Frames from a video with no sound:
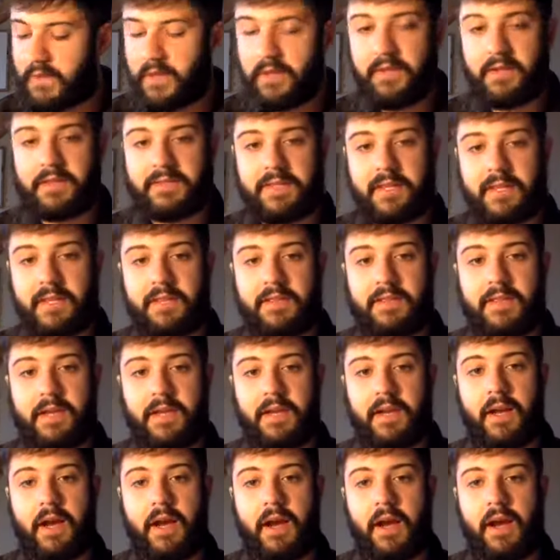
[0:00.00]
the second
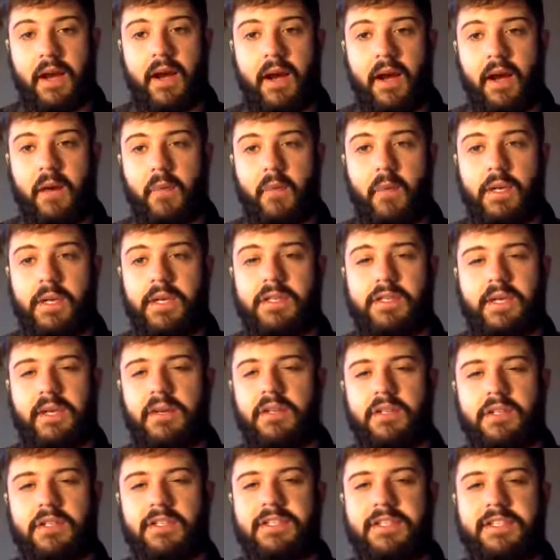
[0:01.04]
thing, we need to
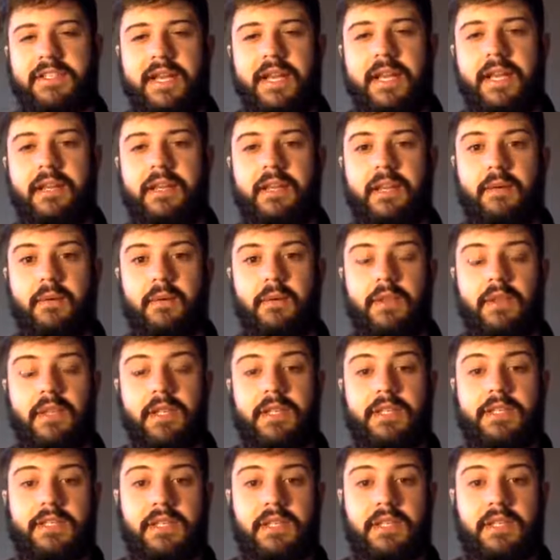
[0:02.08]
understand that
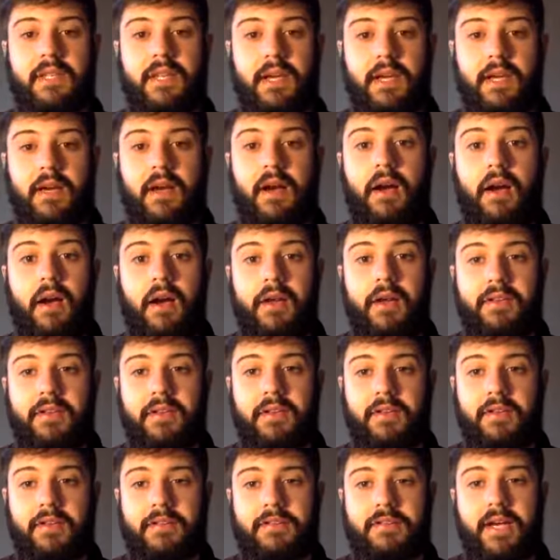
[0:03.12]
religion that God
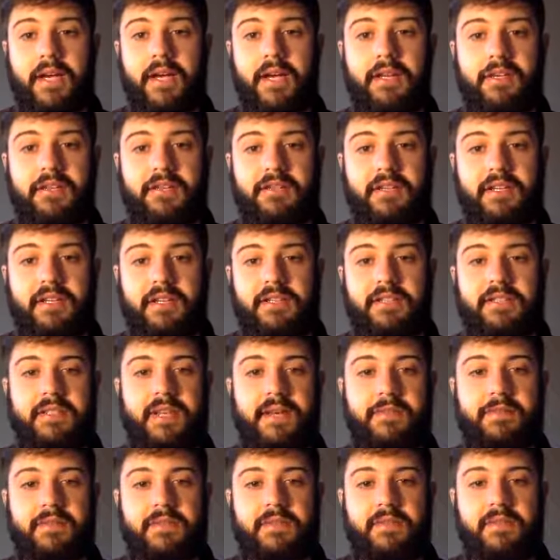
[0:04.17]
desires and
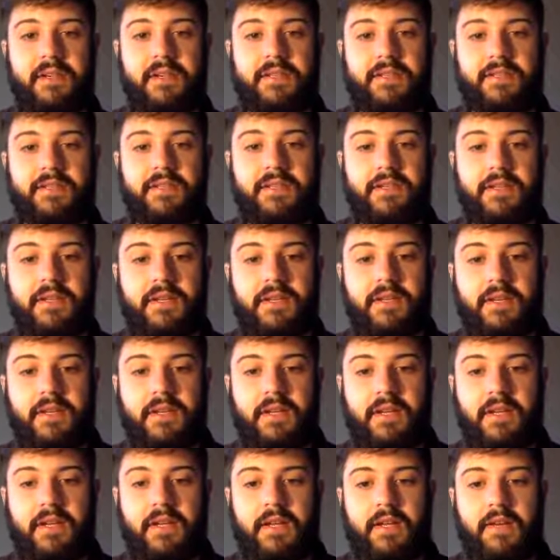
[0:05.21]
accepts of us
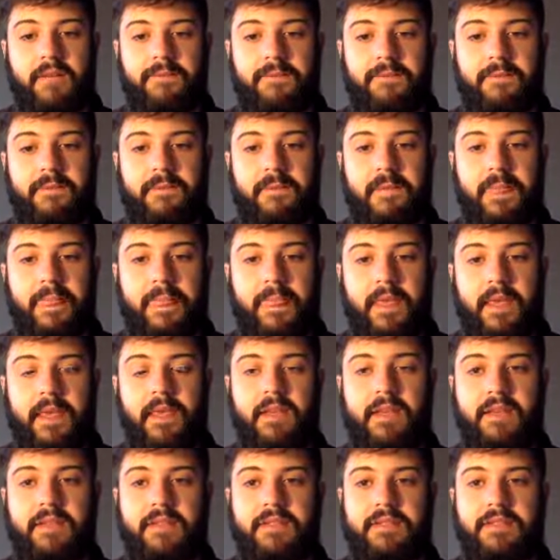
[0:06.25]

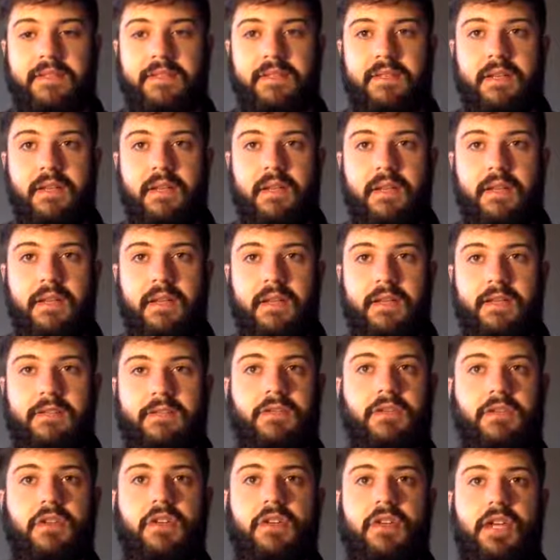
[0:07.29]
is
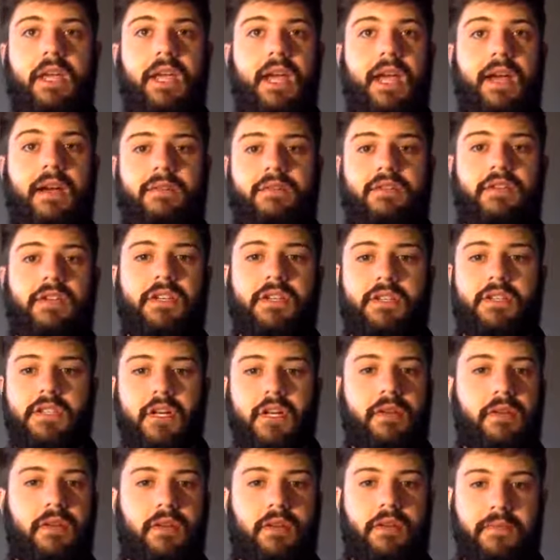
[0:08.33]
looking after each
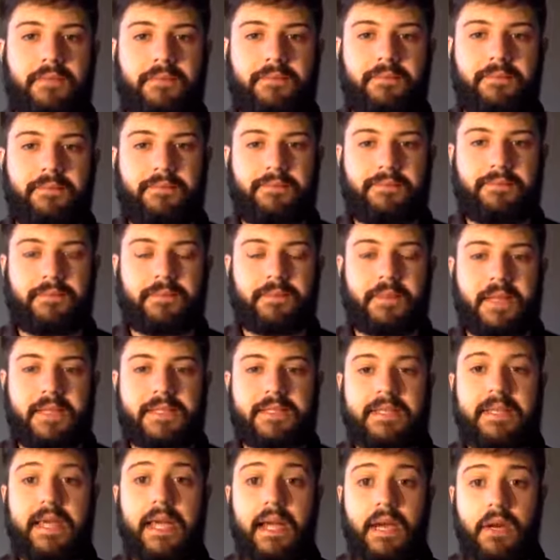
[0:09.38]
other.
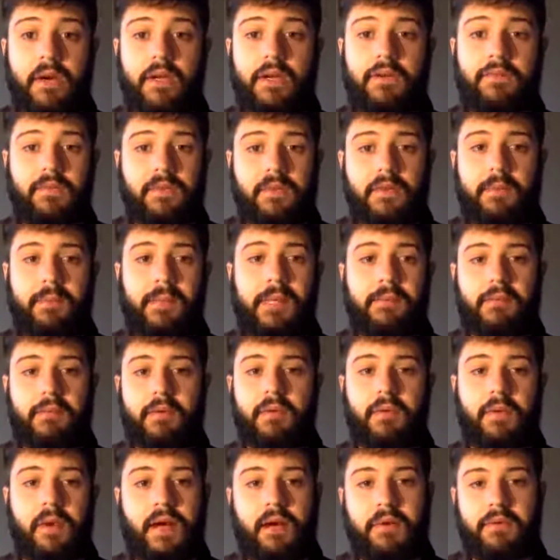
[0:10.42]
It's caring for the people
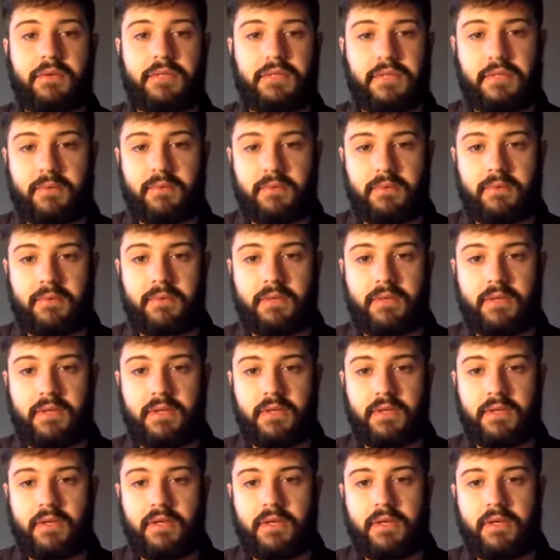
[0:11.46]
around you,
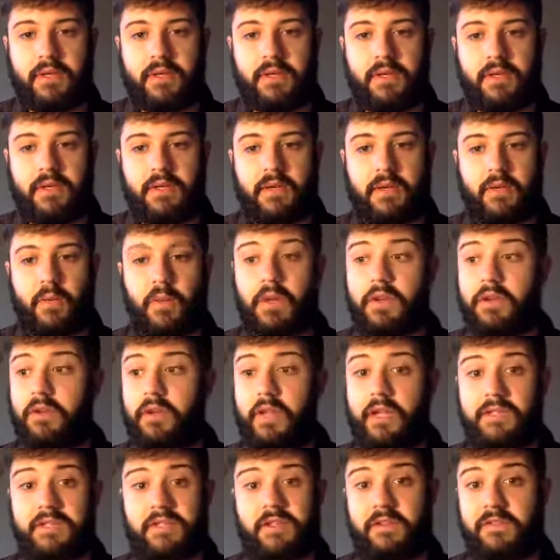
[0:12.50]
whether
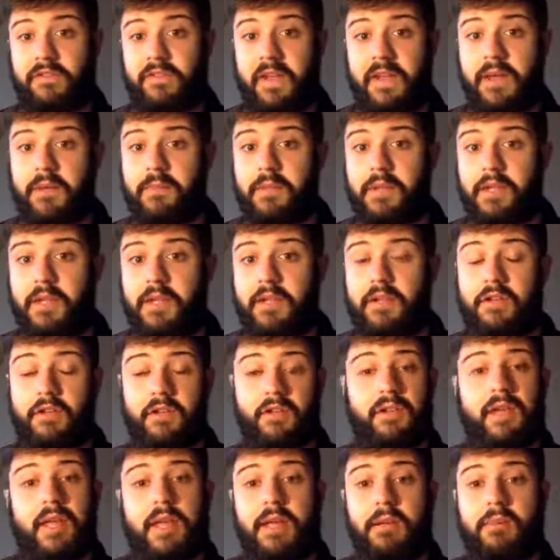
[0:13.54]
that's your family, your
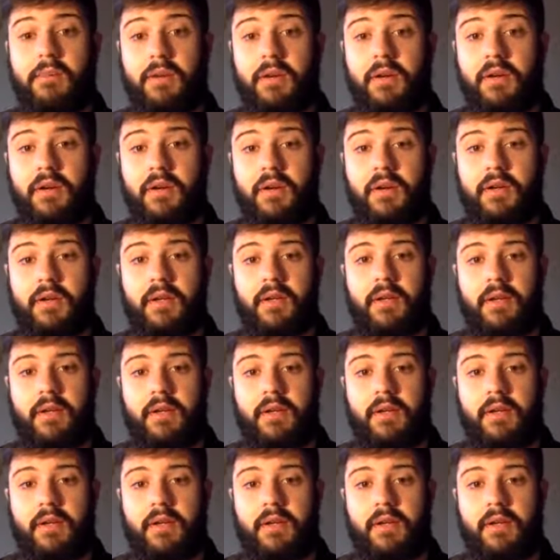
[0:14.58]
neighbor,